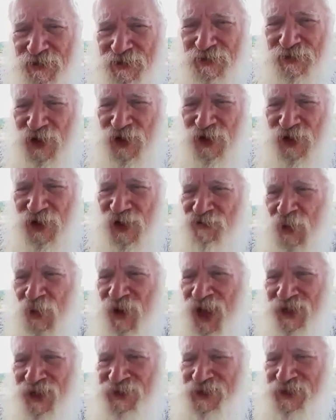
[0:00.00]
you have no
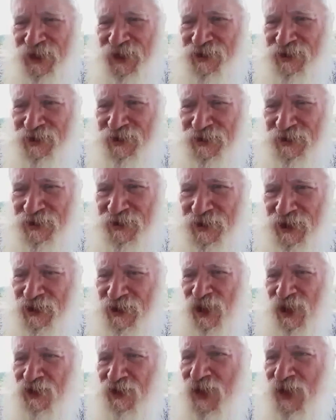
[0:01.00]
access.
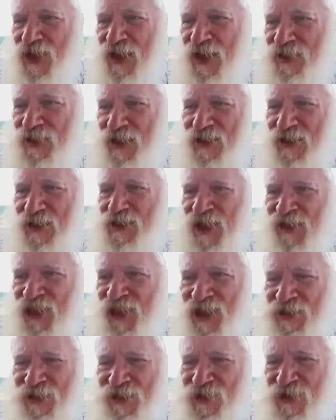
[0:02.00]
There's not, there's
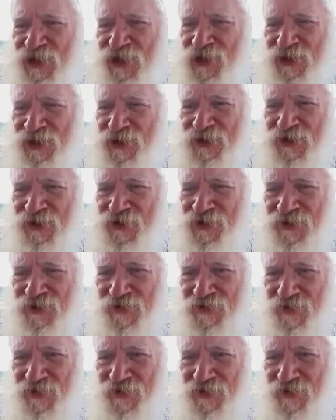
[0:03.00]
nothing else you can do.